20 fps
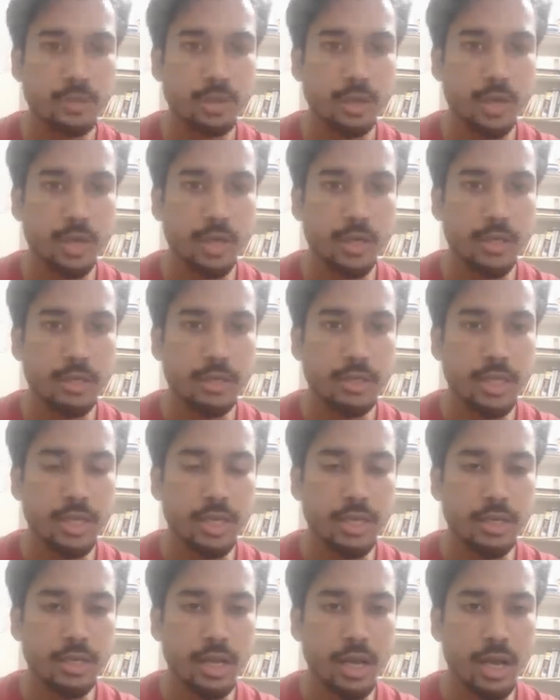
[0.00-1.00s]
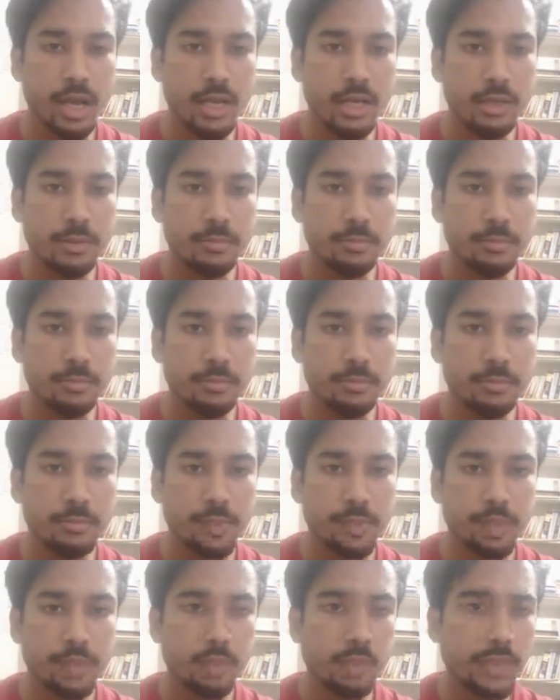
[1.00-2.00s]
And then I'll
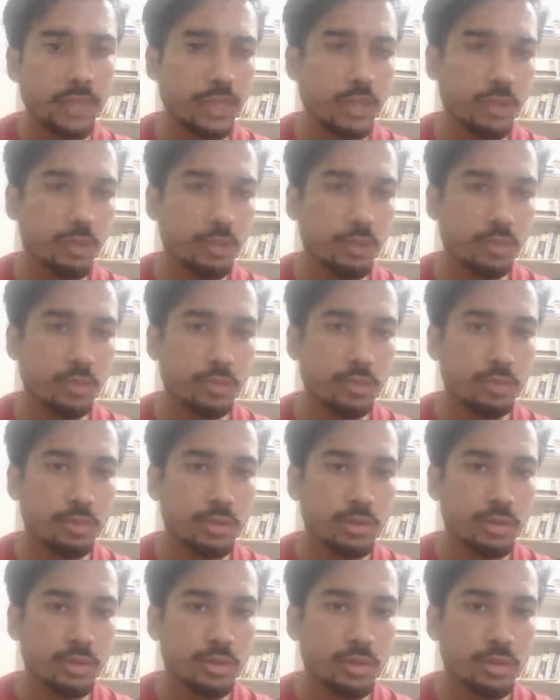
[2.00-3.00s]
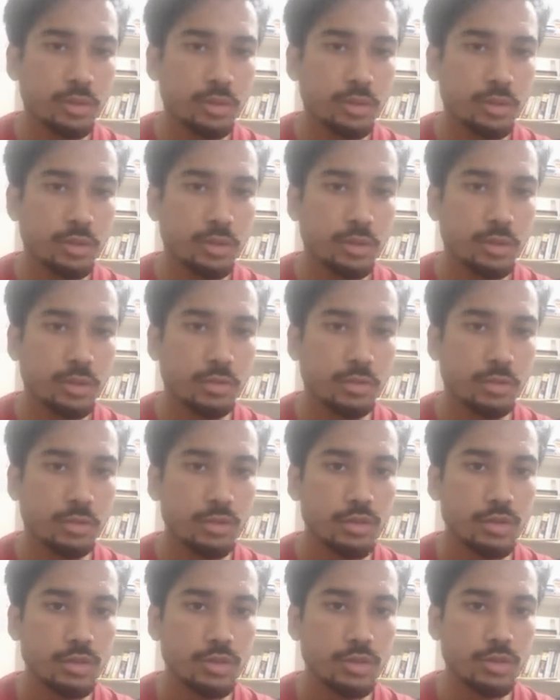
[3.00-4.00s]
be going to
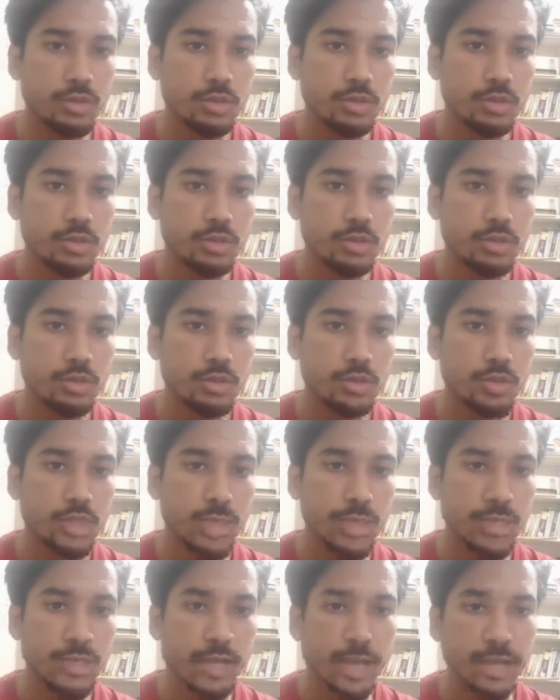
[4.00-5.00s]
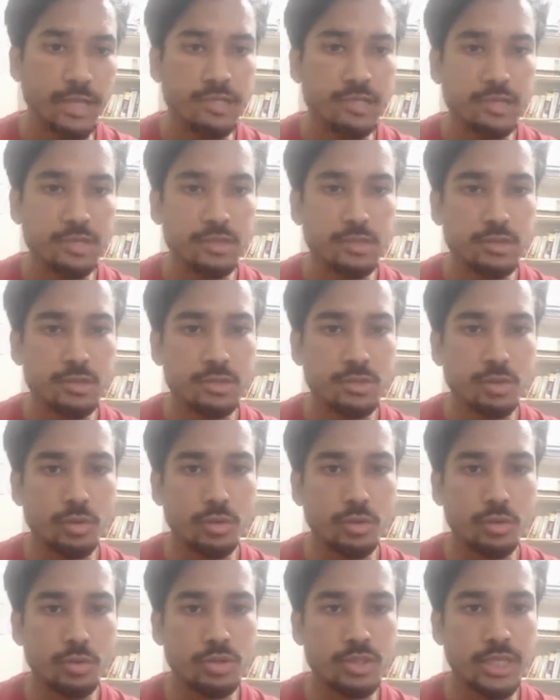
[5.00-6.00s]
use set text.
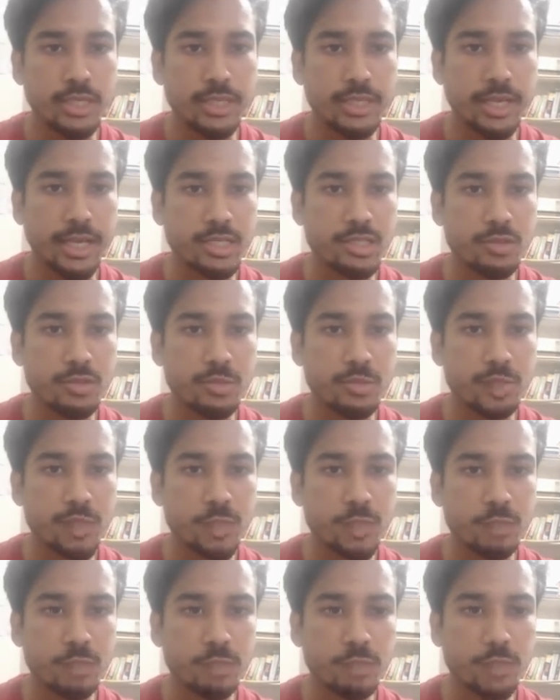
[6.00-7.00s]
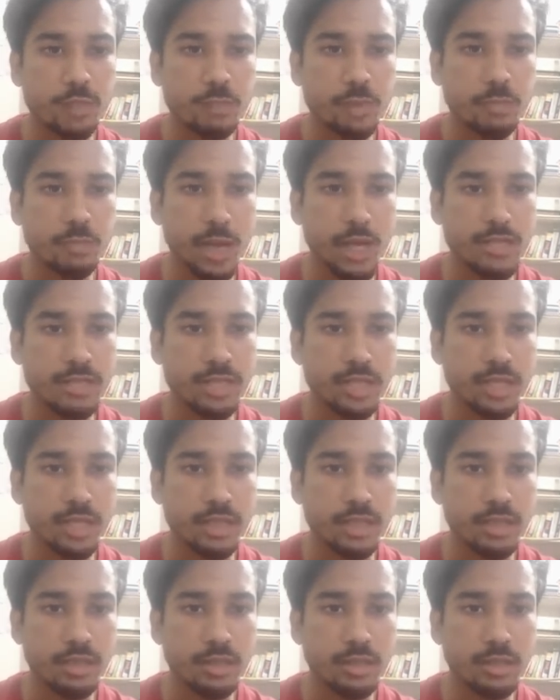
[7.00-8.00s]
So set text, we will be passing
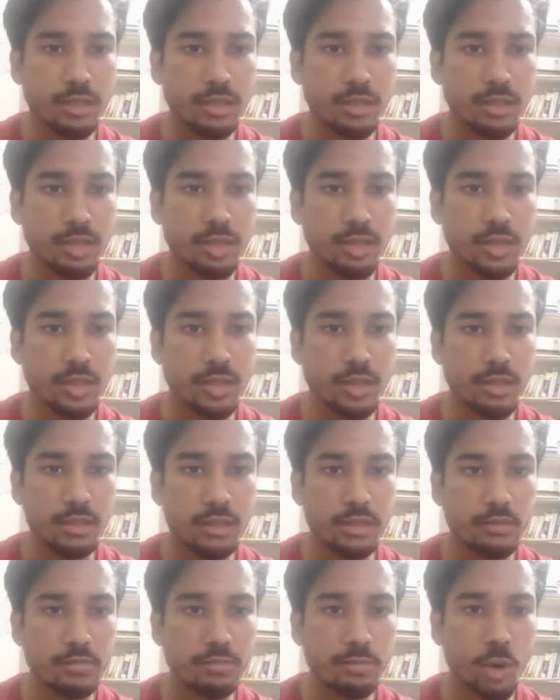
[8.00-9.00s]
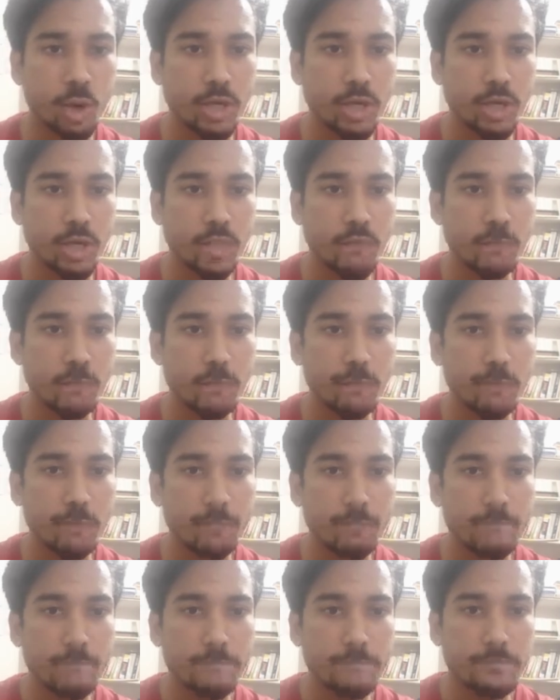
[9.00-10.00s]
in the body
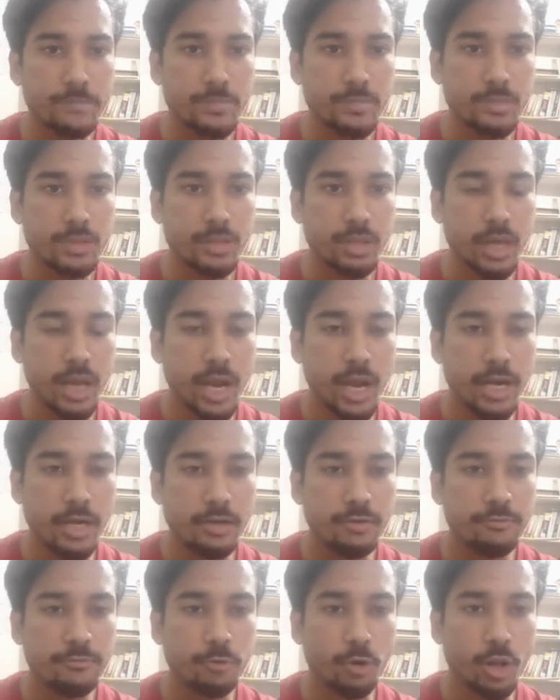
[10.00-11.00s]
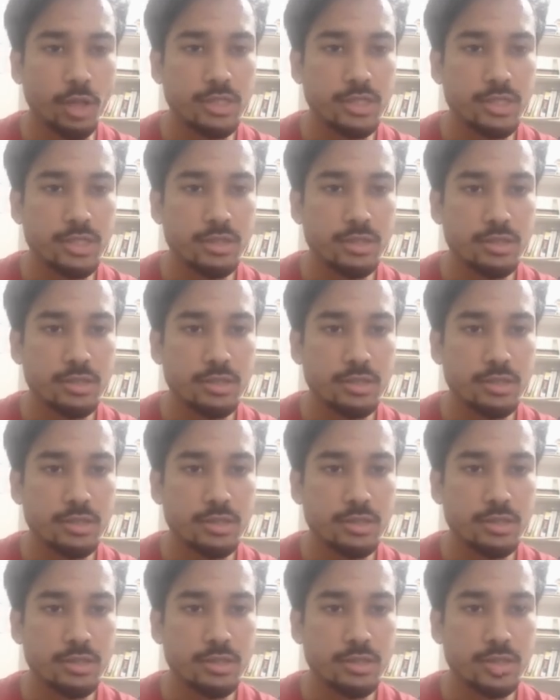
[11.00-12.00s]
and false,
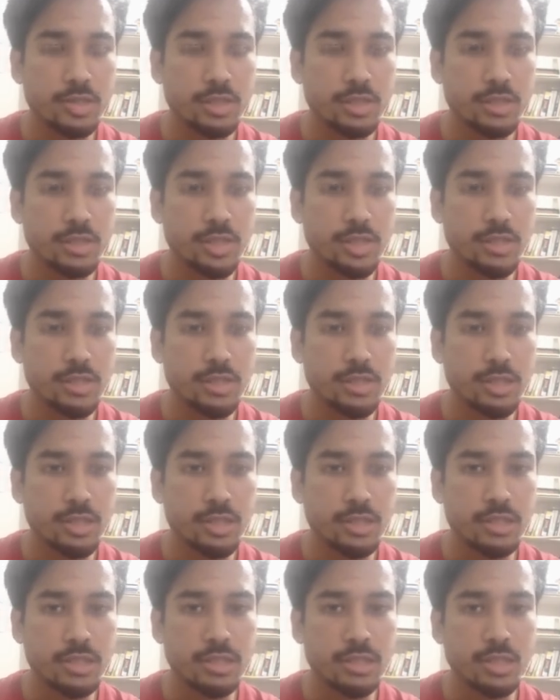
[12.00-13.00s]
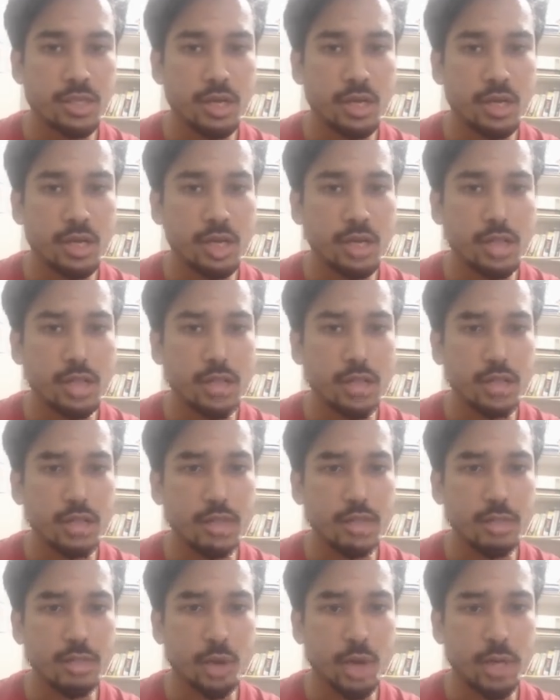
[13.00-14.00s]
since this is
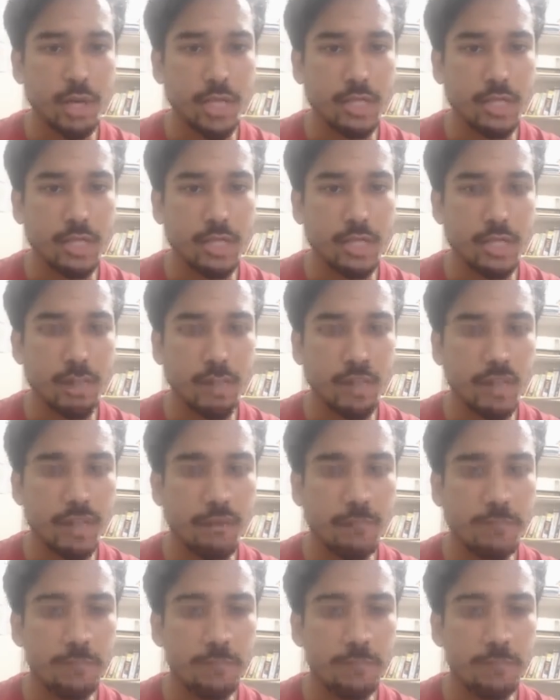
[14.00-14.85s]
not HTML.